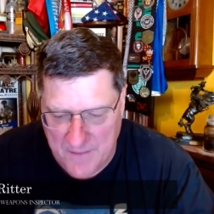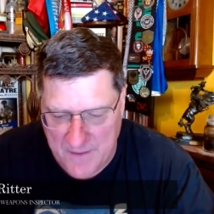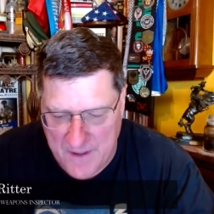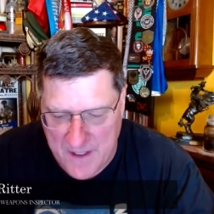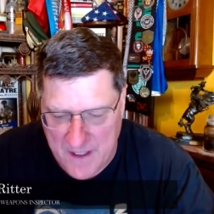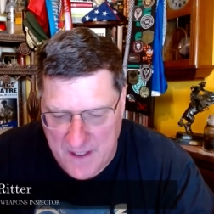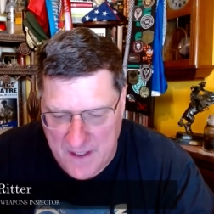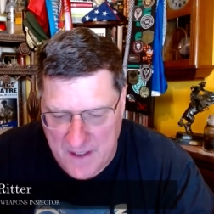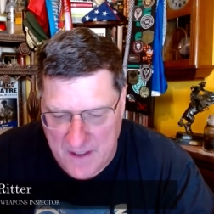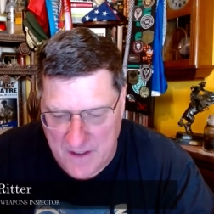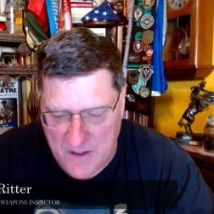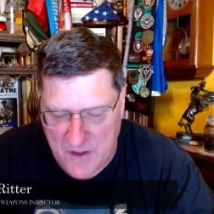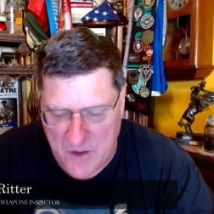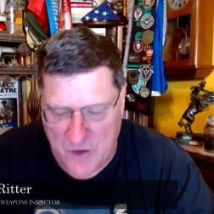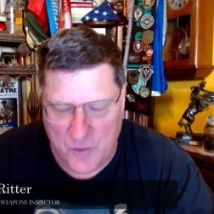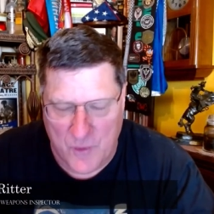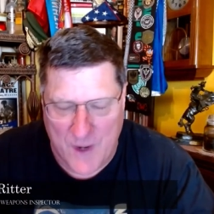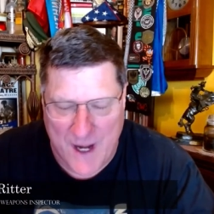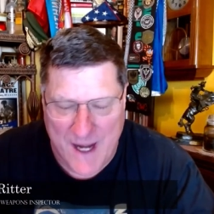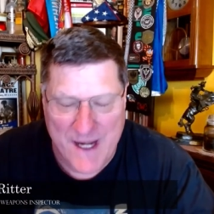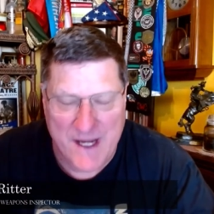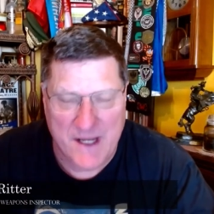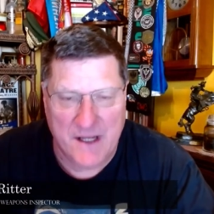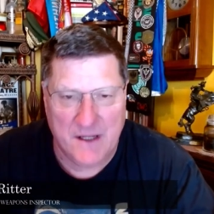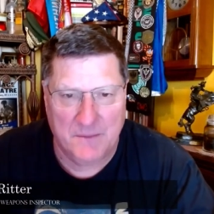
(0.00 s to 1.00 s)
The
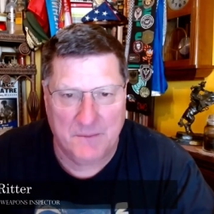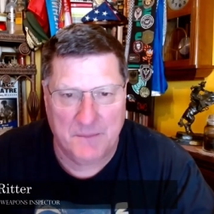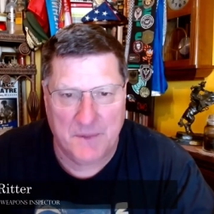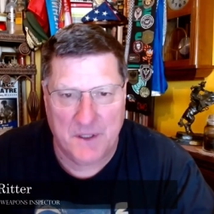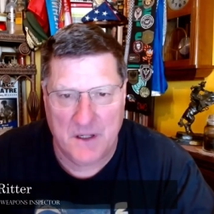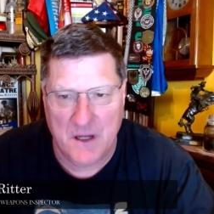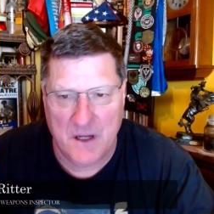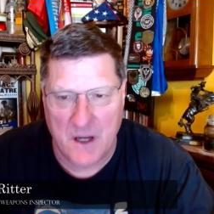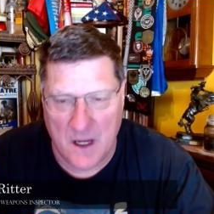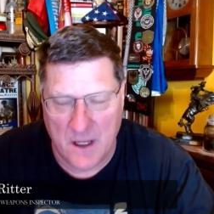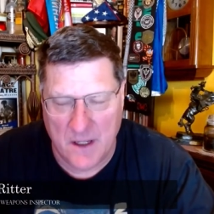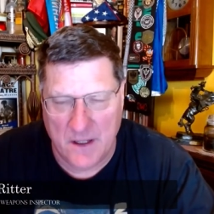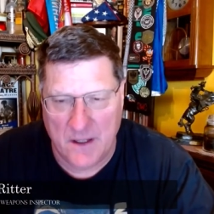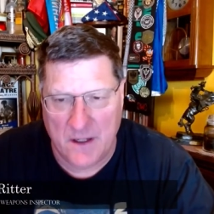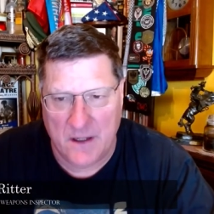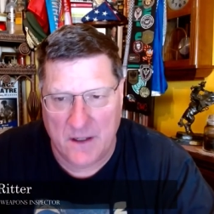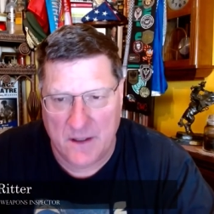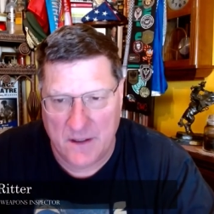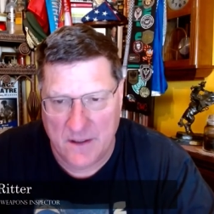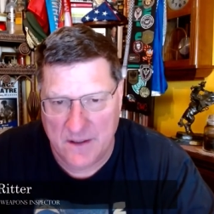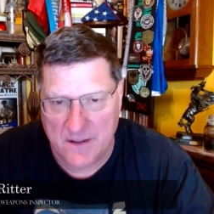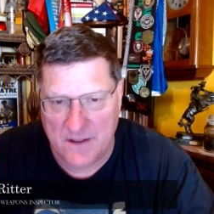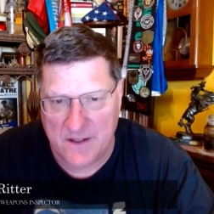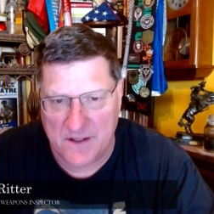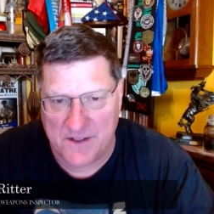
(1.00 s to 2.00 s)
uranium
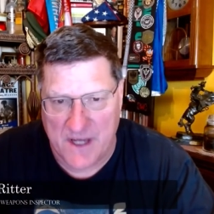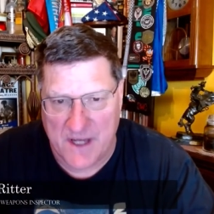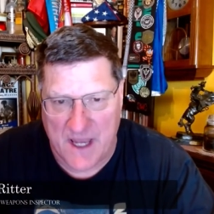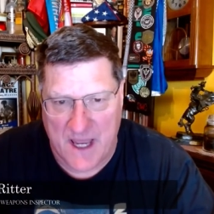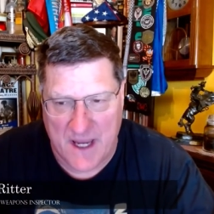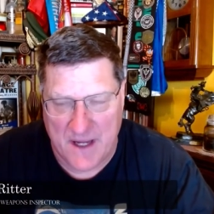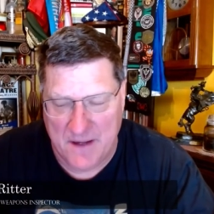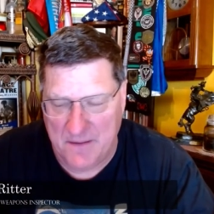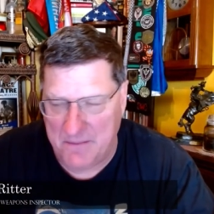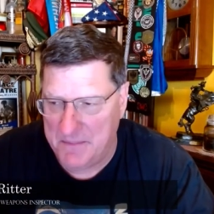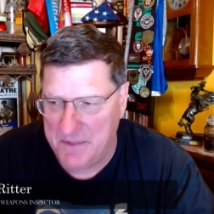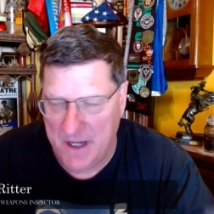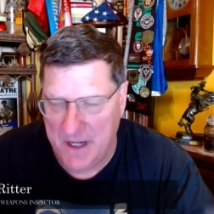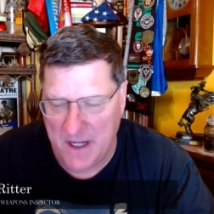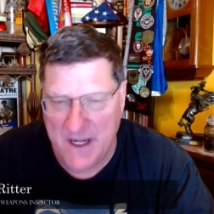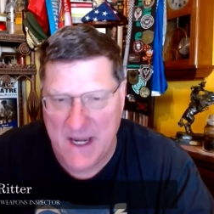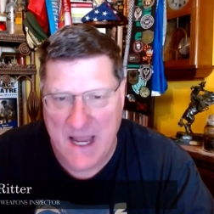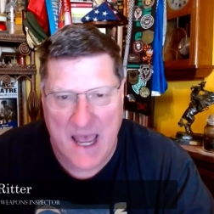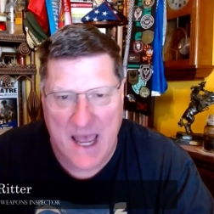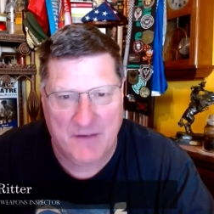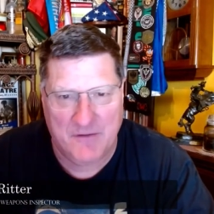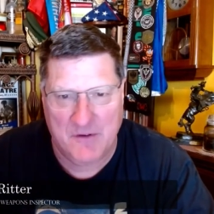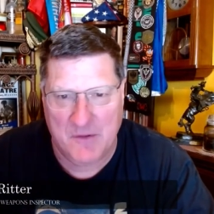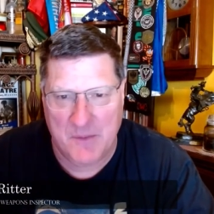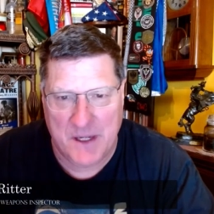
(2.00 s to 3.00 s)
gun design
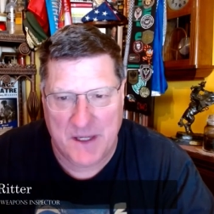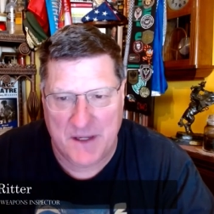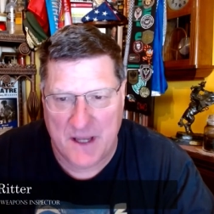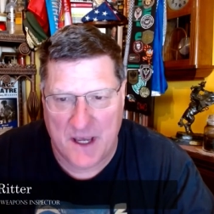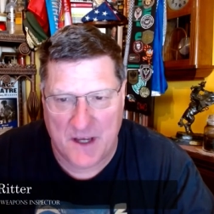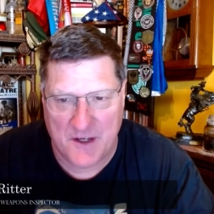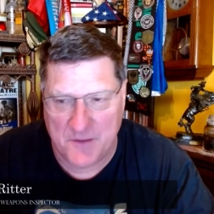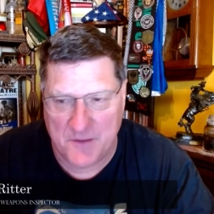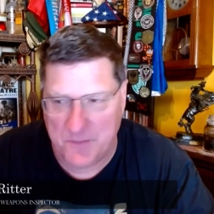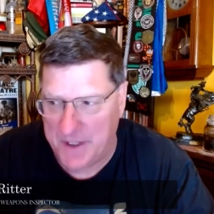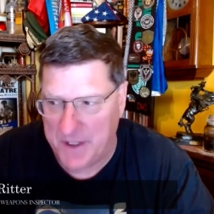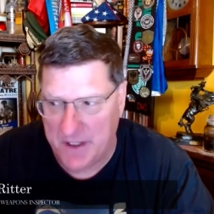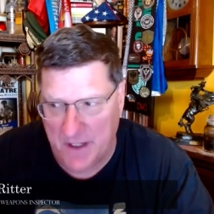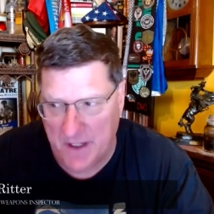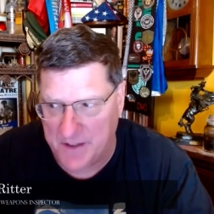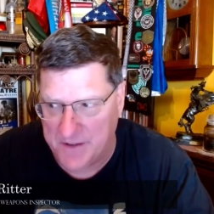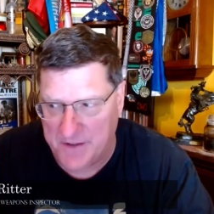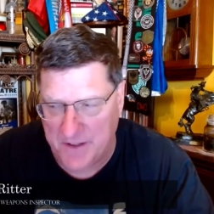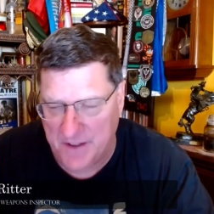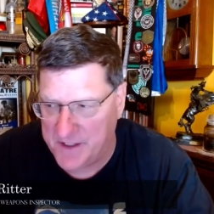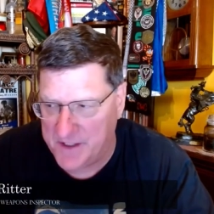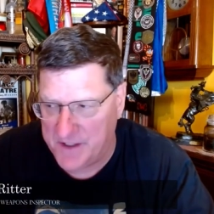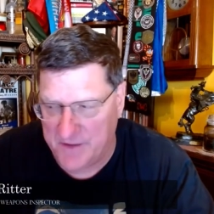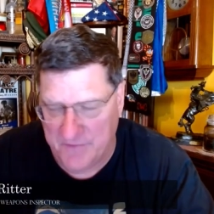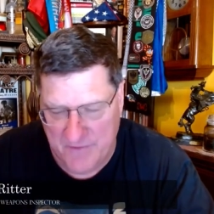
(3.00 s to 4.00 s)
didn't have to be tested
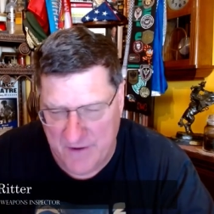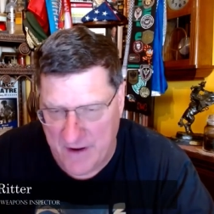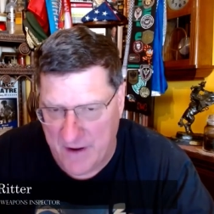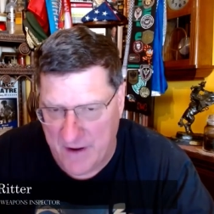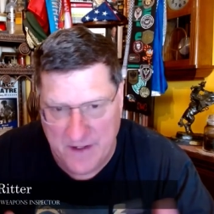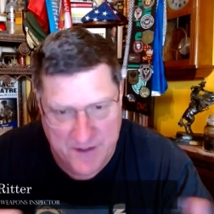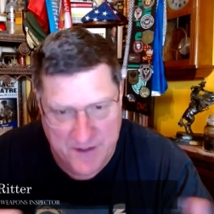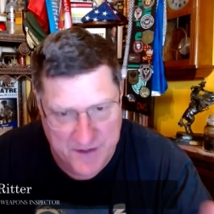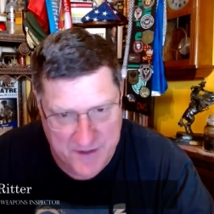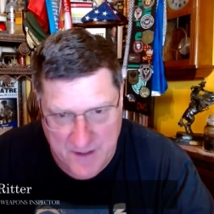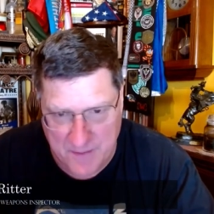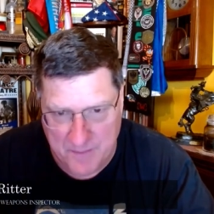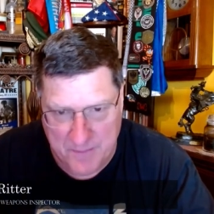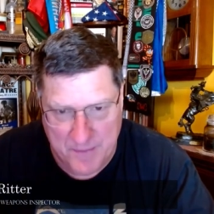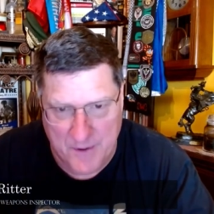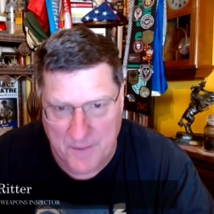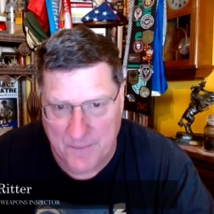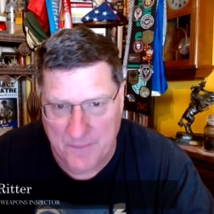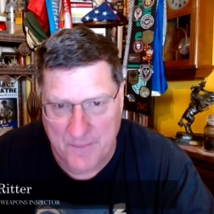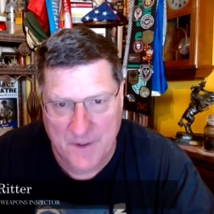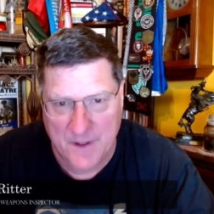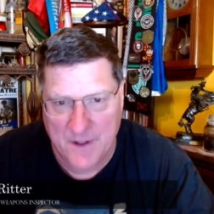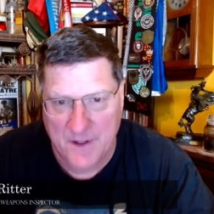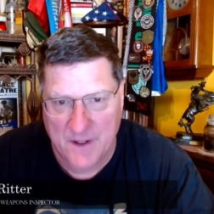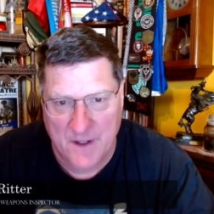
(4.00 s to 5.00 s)
because it's very
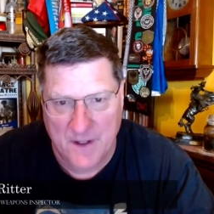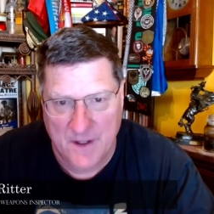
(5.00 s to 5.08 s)
simple.